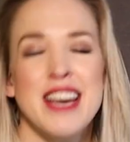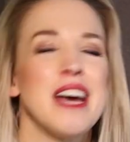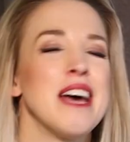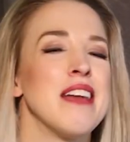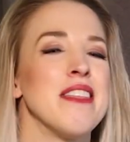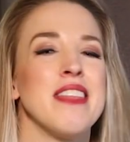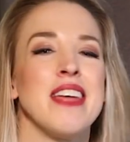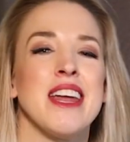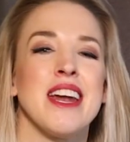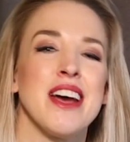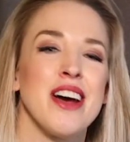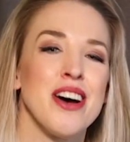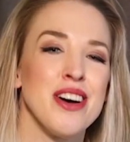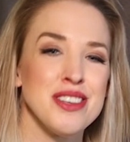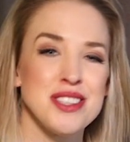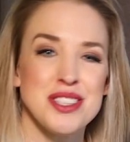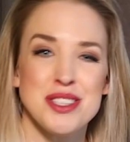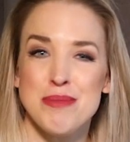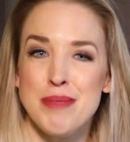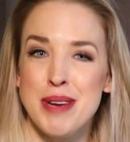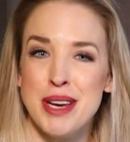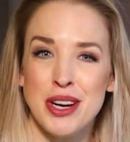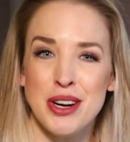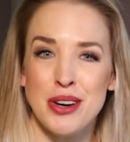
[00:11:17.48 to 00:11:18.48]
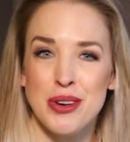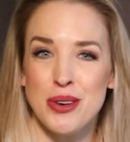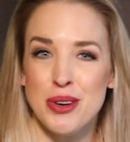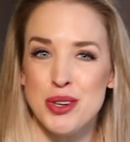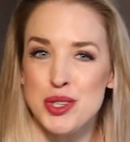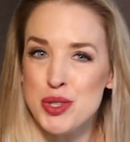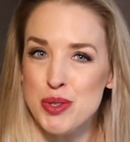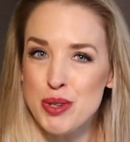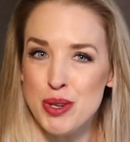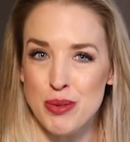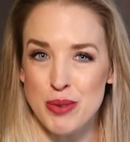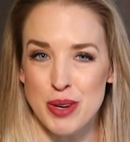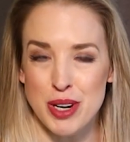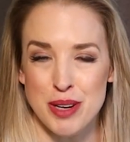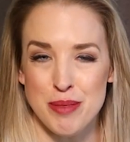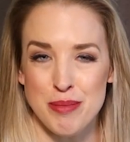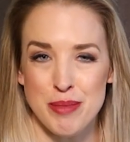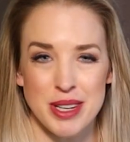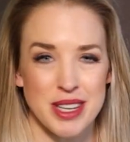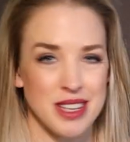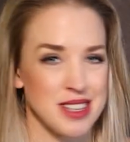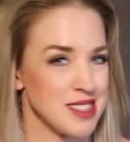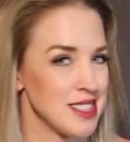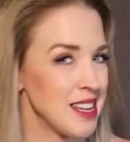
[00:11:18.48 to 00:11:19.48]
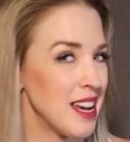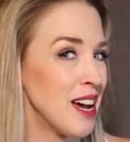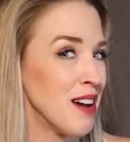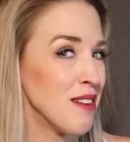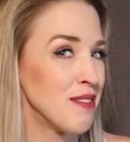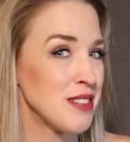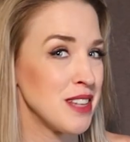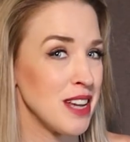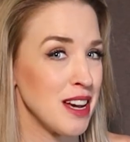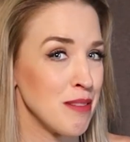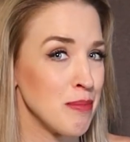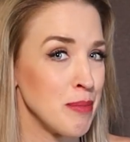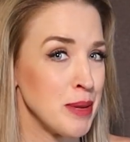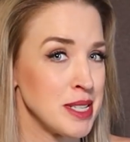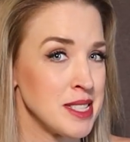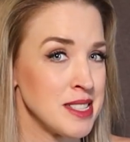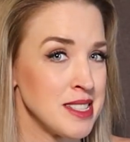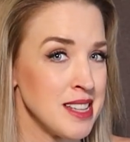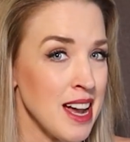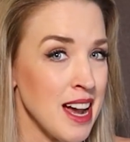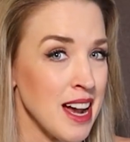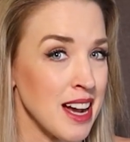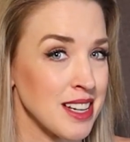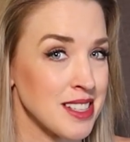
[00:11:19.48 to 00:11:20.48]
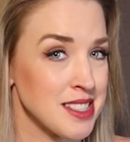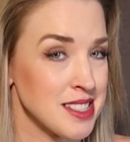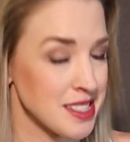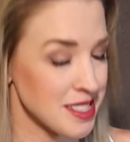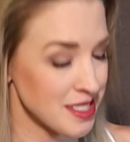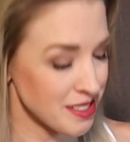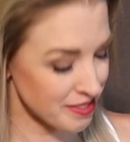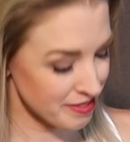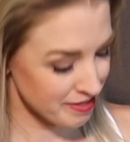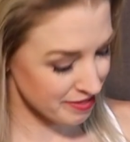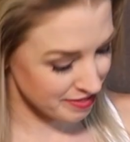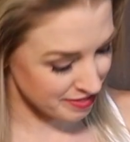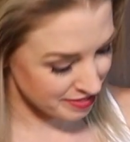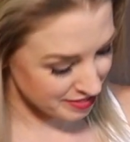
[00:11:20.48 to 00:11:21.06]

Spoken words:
And then I also make a grocery run because I have to have my snacks.